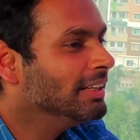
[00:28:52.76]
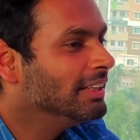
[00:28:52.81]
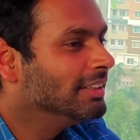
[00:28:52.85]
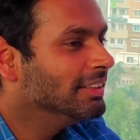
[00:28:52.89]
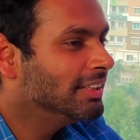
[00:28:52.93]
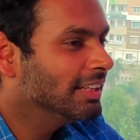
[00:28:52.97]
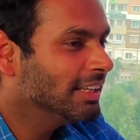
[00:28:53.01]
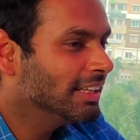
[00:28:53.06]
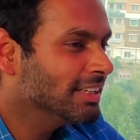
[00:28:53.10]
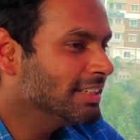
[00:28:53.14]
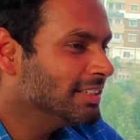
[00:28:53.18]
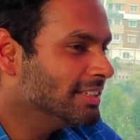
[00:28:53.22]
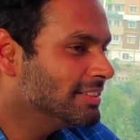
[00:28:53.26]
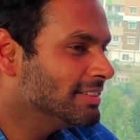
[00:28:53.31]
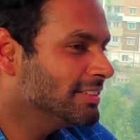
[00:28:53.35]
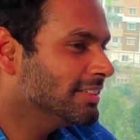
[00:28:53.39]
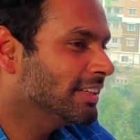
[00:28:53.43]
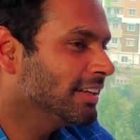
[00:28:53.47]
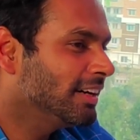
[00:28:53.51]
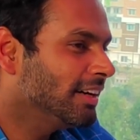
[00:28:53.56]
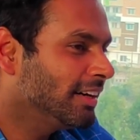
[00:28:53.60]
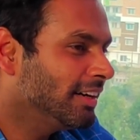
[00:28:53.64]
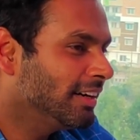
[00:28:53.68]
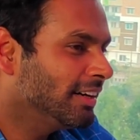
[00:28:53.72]
there is,
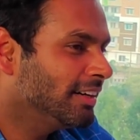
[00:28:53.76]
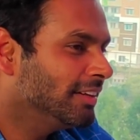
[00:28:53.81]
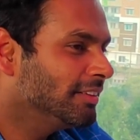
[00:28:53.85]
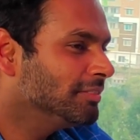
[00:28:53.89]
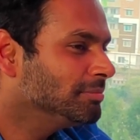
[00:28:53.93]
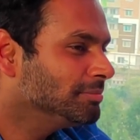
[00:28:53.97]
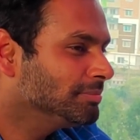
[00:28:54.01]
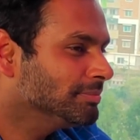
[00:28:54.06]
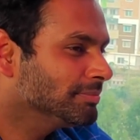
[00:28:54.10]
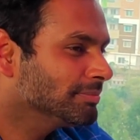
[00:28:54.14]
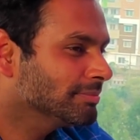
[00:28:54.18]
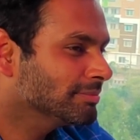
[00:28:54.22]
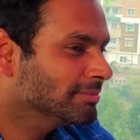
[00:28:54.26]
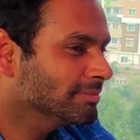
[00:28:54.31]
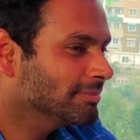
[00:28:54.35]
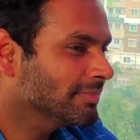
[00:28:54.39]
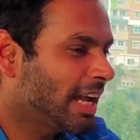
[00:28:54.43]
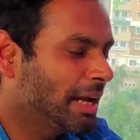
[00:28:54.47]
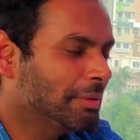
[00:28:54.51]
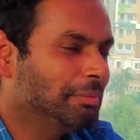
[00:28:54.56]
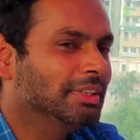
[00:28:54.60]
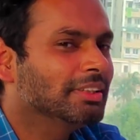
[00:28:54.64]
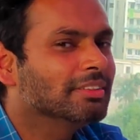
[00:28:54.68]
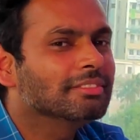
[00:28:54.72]
I
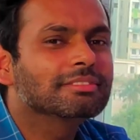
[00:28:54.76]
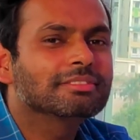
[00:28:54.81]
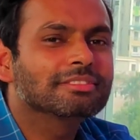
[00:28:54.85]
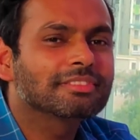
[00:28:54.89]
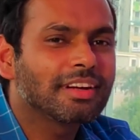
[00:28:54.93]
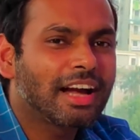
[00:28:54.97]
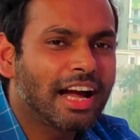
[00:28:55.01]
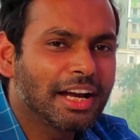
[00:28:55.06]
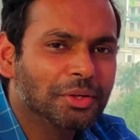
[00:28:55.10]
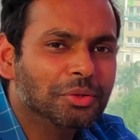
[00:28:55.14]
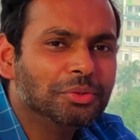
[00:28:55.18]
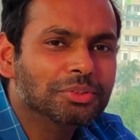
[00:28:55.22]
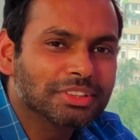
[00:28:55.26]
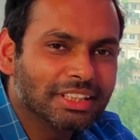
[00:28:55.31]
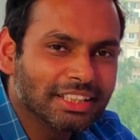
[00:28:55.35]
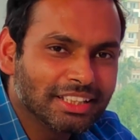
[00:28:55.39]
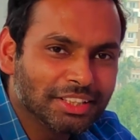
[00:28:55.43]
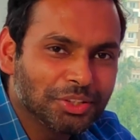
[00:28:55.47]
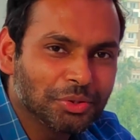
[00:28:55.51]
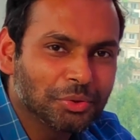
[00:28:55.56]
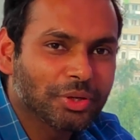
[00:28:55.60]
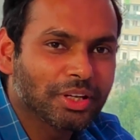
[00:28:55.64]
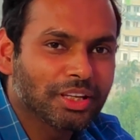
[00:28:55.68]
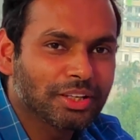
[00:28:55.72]
don't
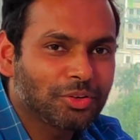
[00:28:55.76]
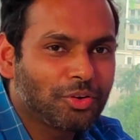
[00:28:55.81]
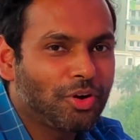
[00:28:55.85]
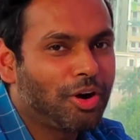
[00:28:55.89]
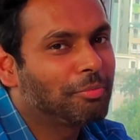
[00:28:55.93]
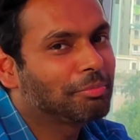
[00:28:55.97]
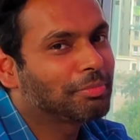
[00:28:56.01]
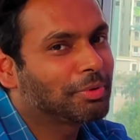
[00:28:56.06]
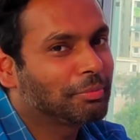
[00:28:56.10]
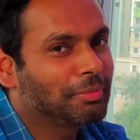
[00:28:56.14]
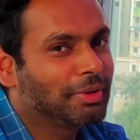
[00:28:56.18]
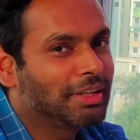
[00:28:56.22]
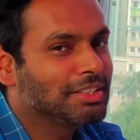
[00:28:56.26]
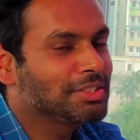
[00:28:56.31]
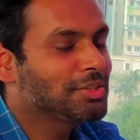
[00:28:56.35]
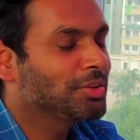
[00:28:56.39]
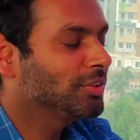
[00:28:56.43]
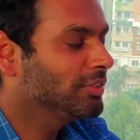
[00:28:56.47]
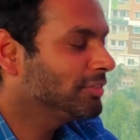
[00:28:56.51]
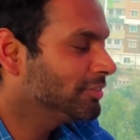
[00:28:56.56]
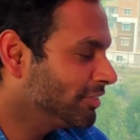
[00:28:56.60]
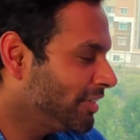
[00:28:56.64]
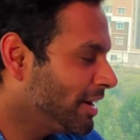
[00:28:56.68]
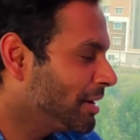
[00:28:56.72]
think you can compromise
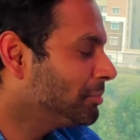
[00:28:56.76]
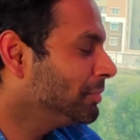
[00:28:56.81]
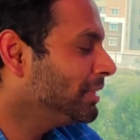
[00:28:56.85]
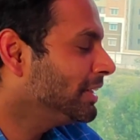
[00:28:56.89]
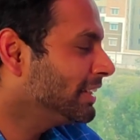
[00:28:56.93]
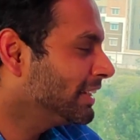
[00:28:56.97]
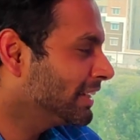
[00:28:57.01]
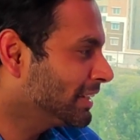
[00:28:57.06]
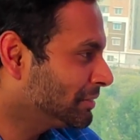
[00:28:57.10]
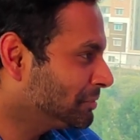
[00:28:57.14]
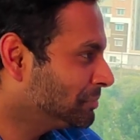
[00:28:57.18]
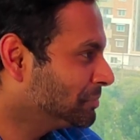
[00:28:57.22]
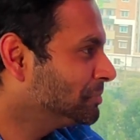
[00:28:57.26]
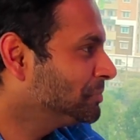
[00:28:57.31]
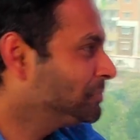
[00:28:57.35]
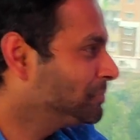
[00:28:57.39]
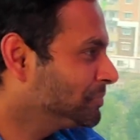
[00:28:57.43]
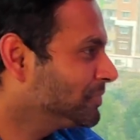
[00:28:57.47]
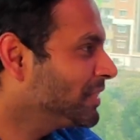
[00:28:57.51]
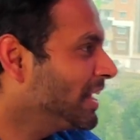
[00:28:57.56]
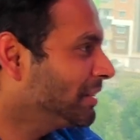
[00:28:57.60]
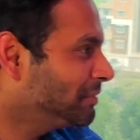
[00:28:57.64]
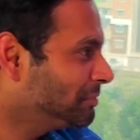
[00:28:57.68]
on family time. Yeah.